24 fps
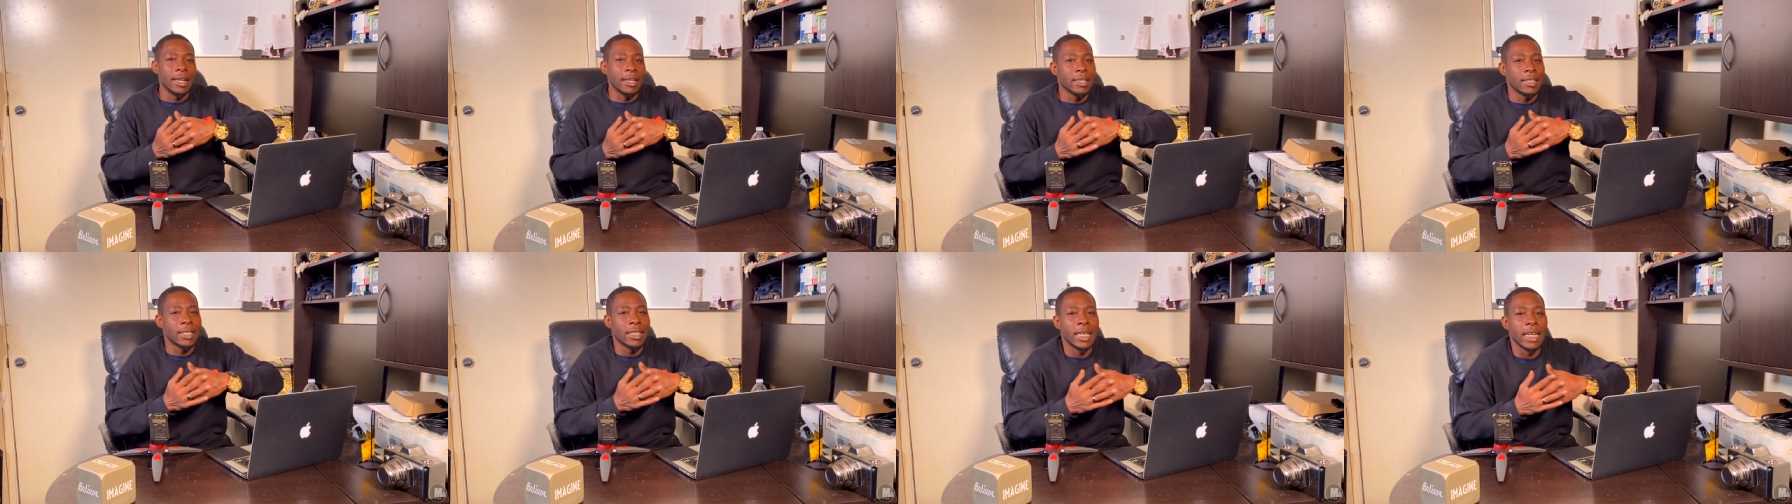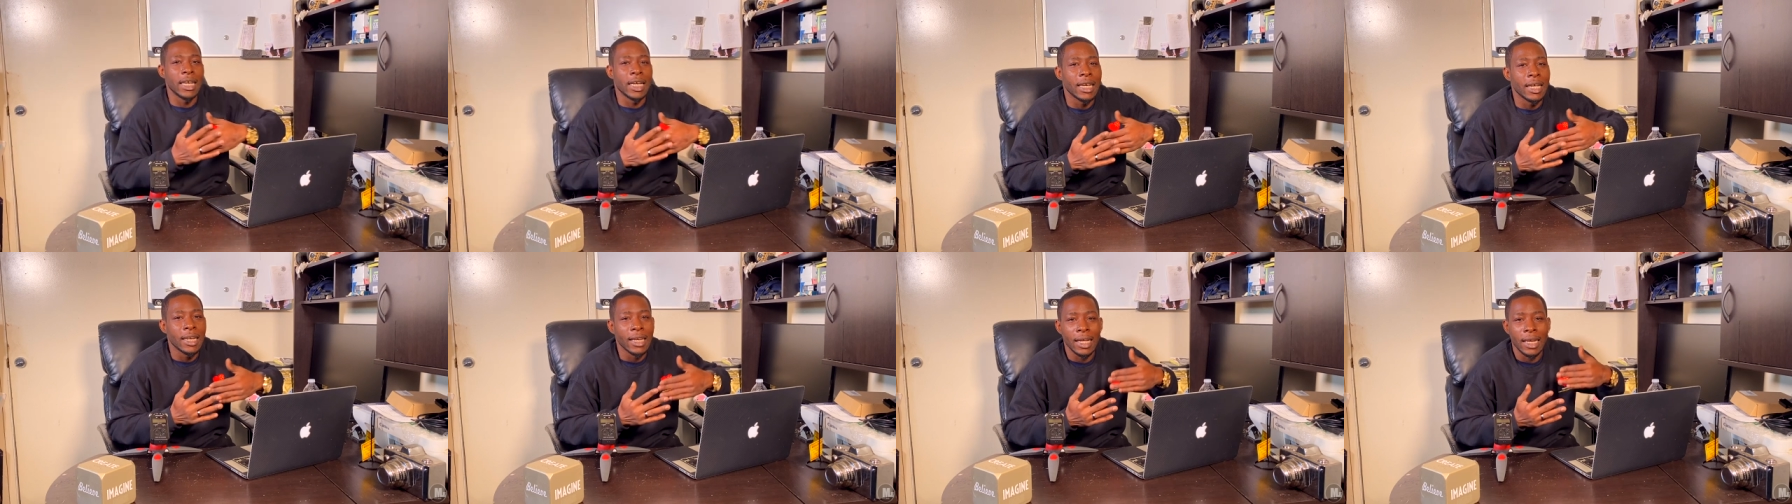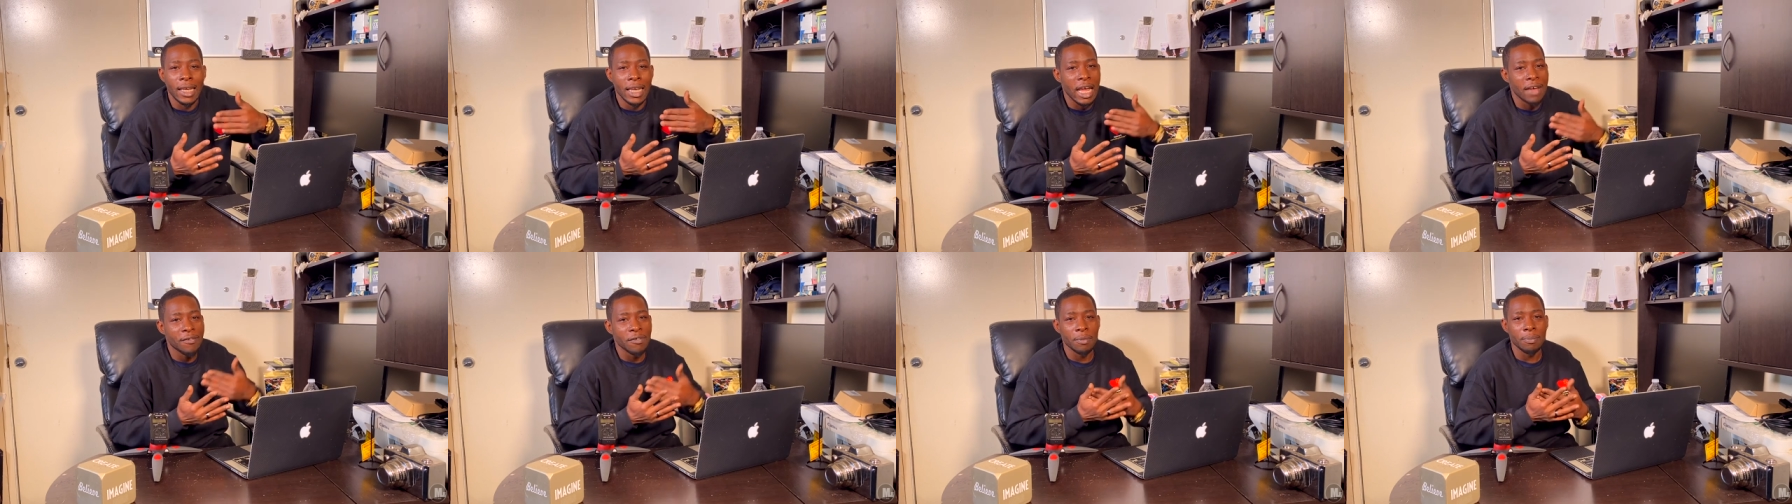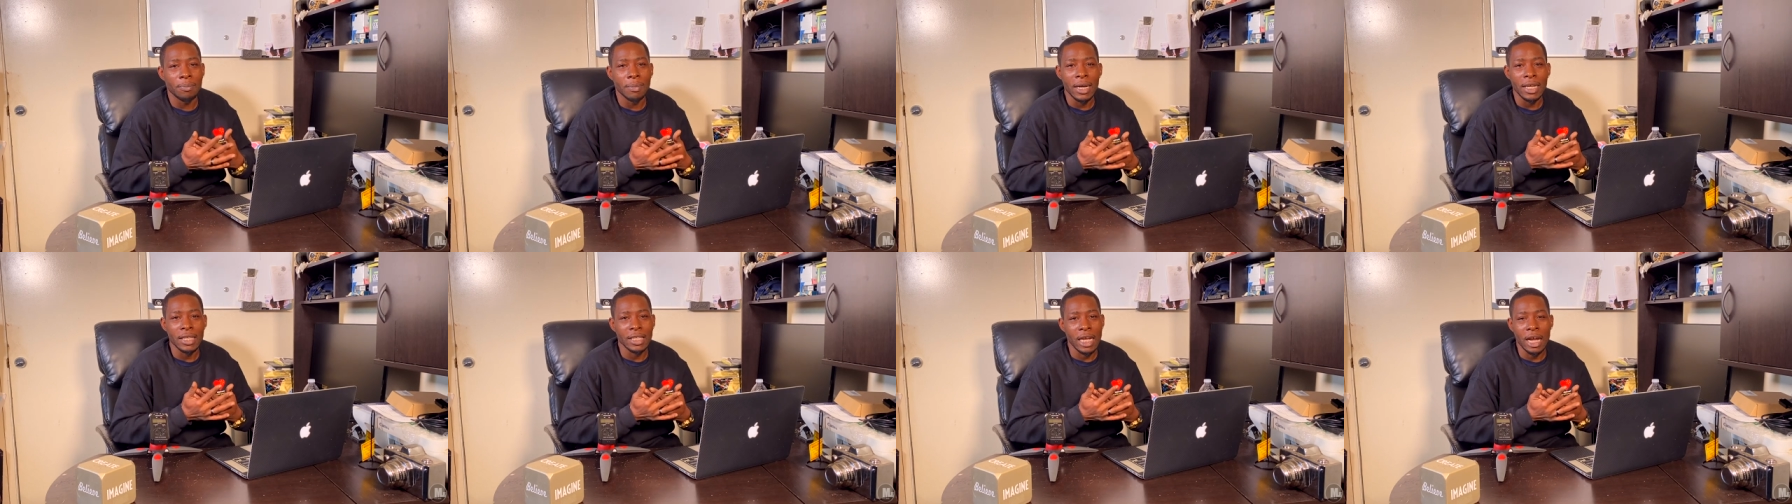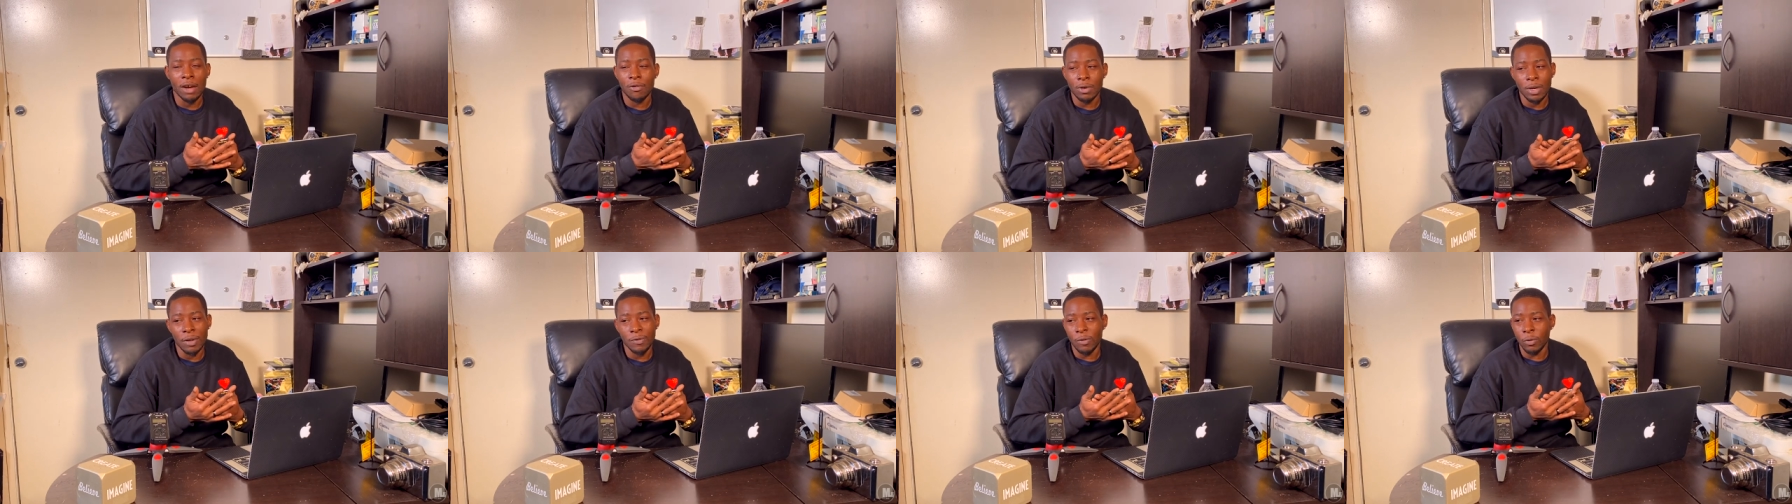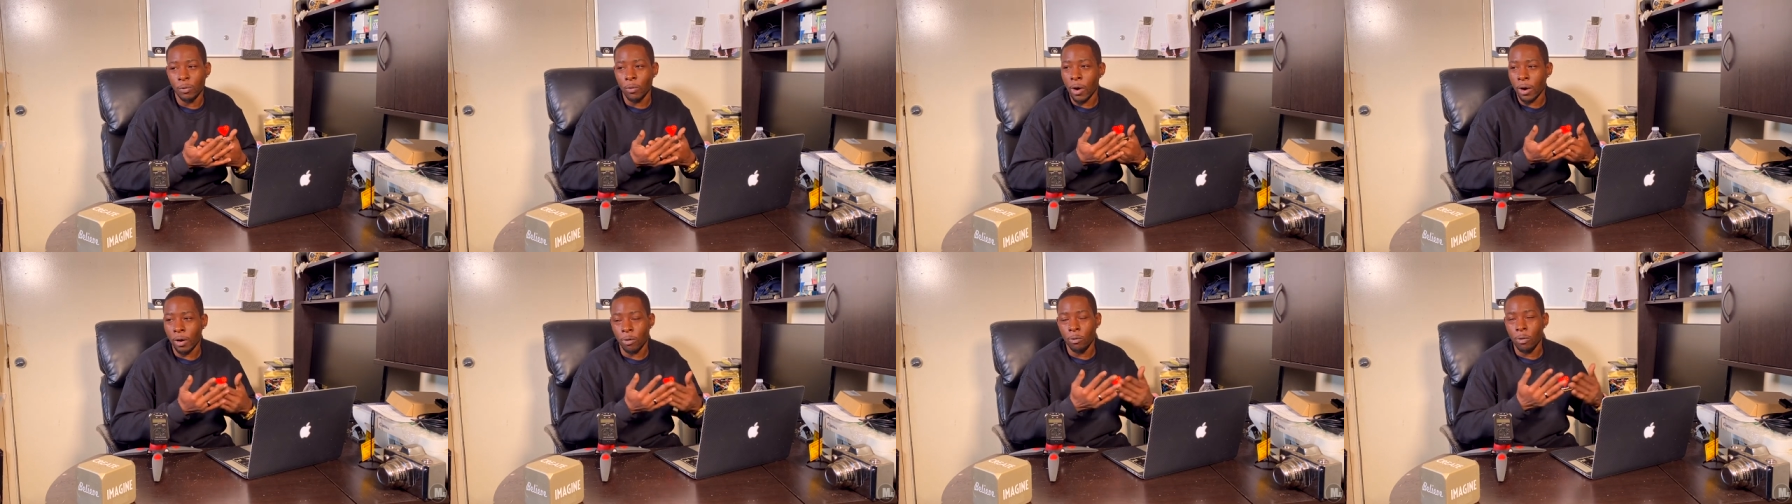10, 11 months, I wasn't even
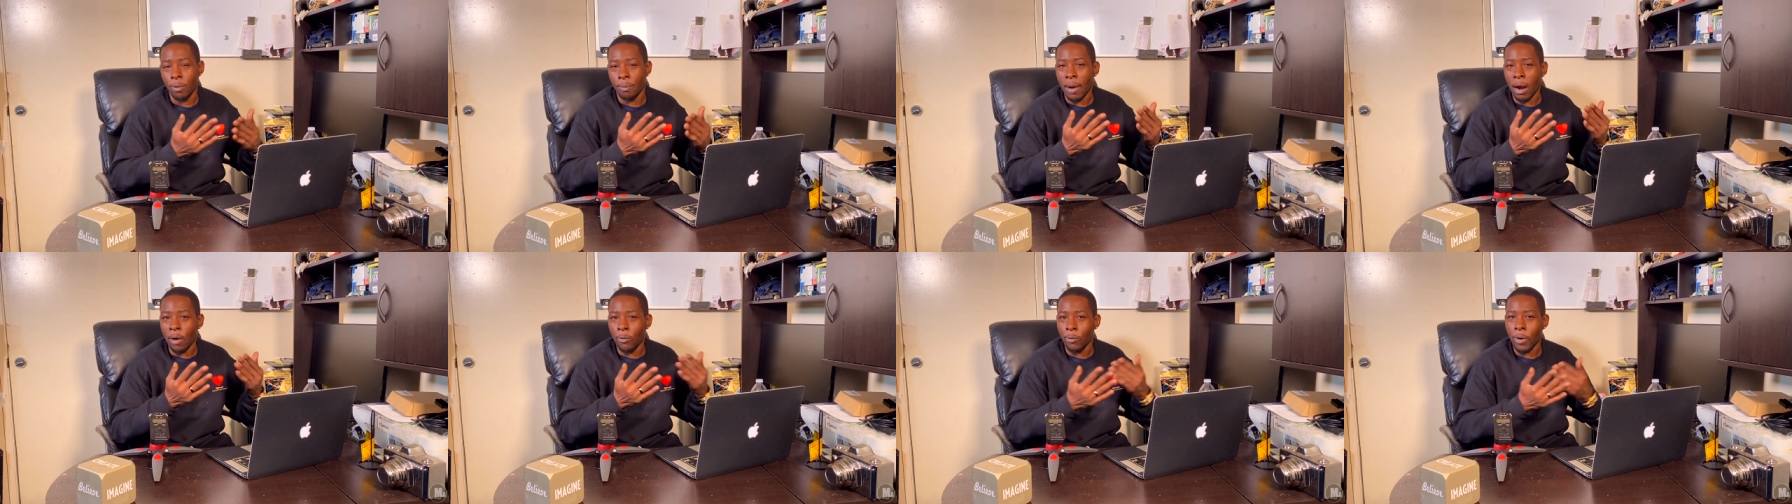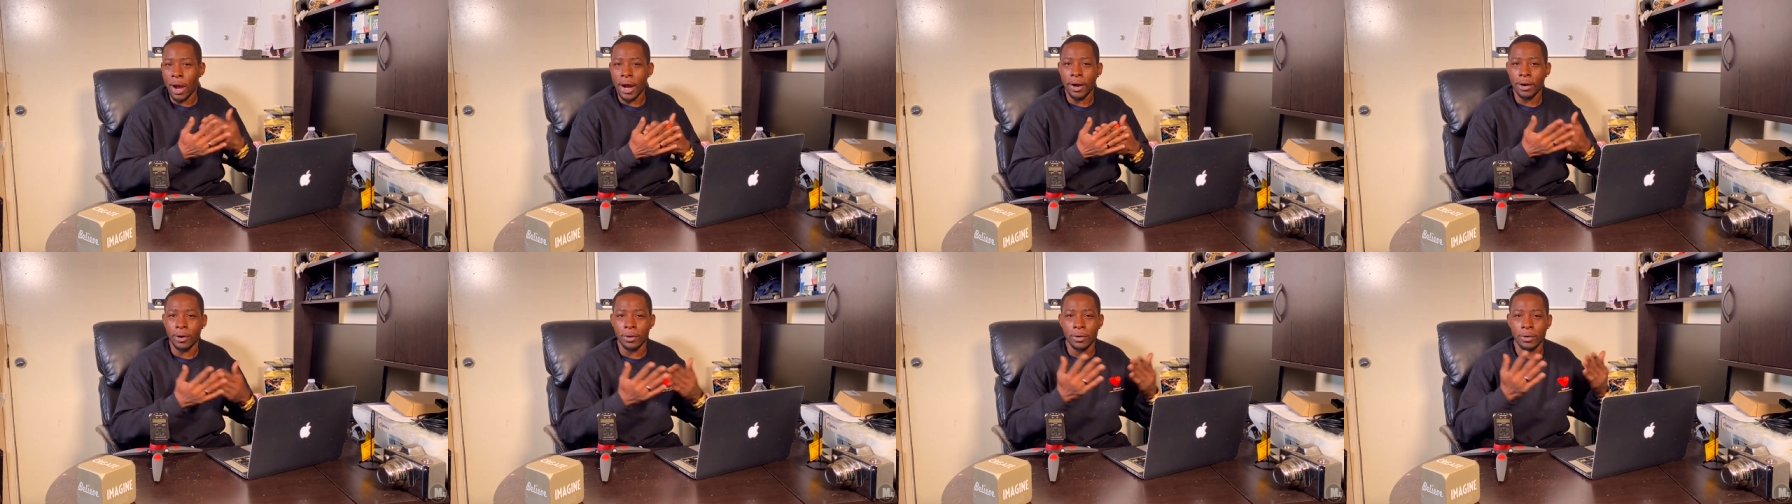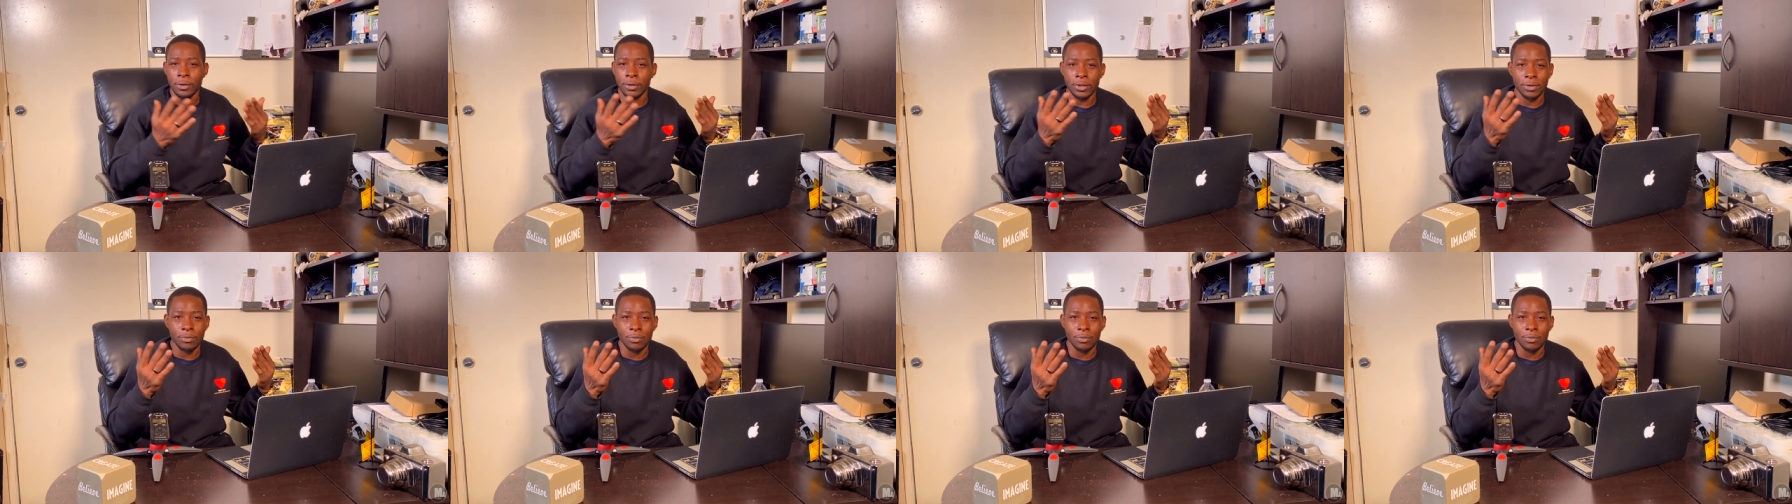working with my regulars,